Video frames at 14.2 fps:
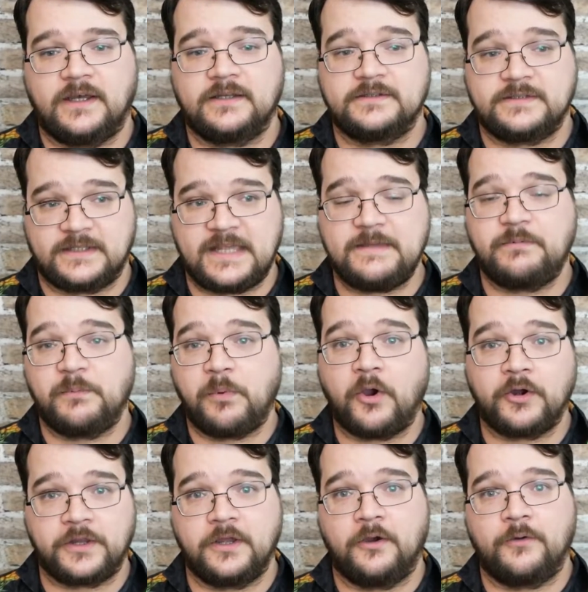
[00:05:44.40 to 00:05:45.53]
keep a
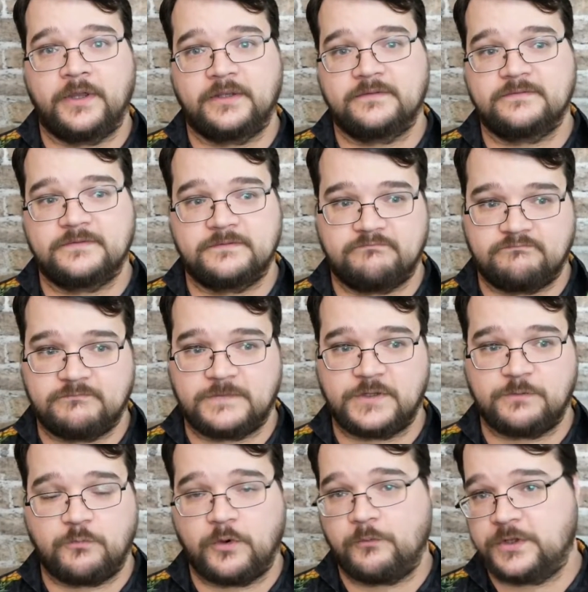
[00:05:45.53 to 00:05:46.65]
party going to
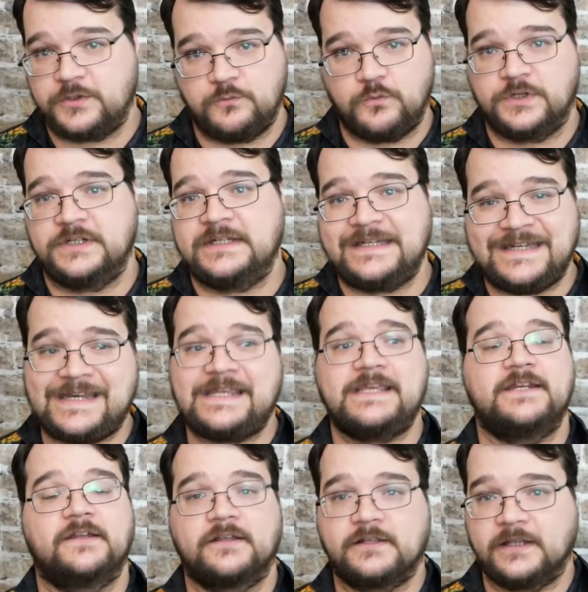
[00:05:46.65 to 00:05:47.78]
the point where you wouldn't
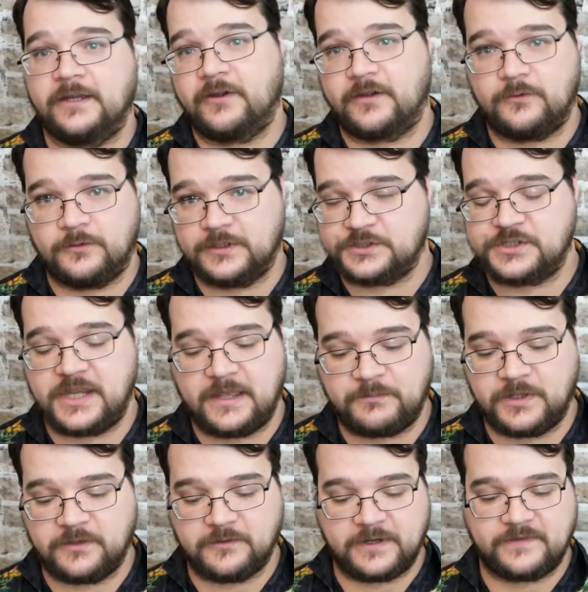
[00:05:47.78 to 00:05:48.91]
need a cleric or a
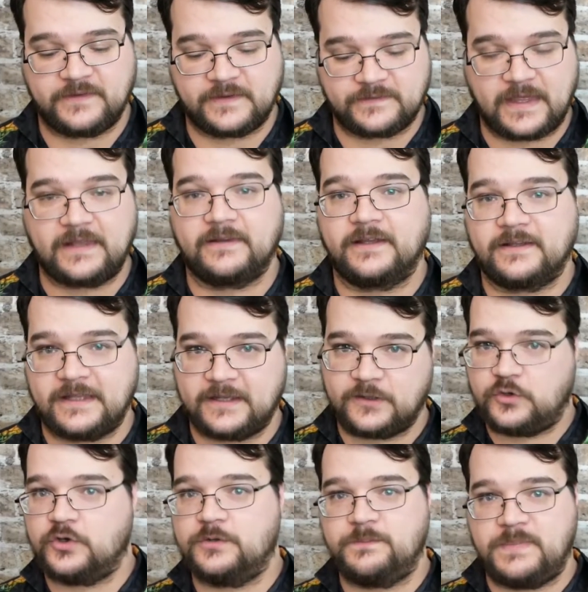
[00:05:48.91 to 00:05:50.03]
champion or anything like that. Like, it
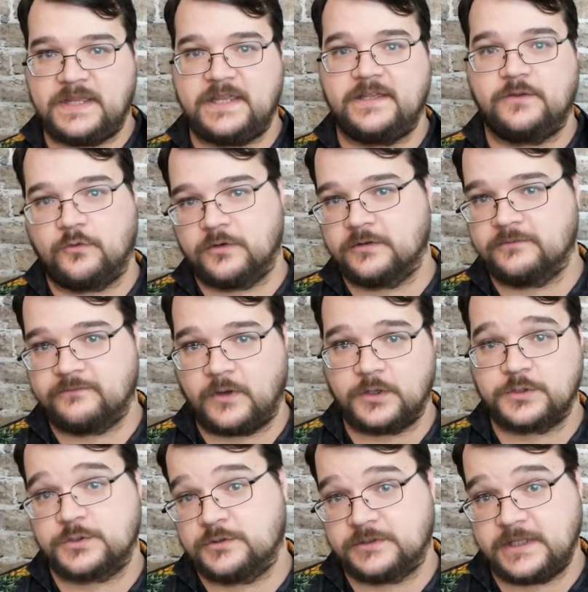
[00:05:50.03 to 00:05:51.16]
could be your
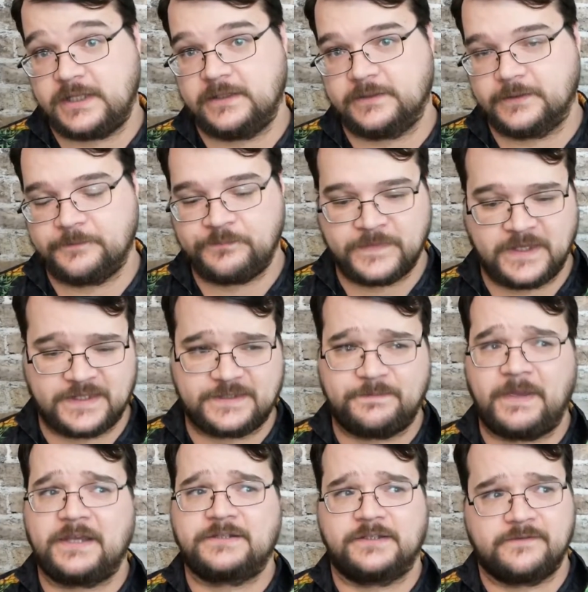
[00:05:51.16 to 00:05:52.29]
functional healer,
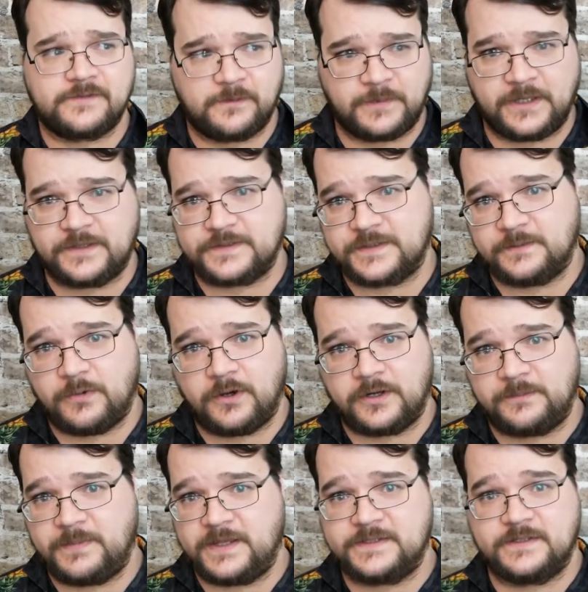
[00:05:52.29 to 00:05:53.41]
especially if somebody else in the
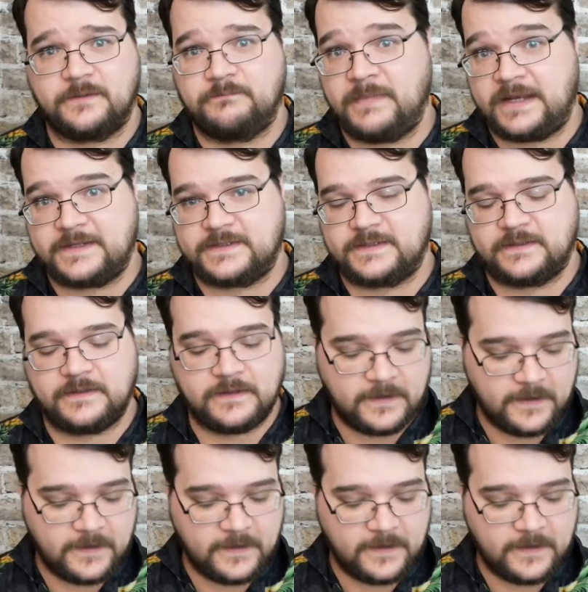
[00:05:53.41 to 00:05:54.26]
party picks up medicine.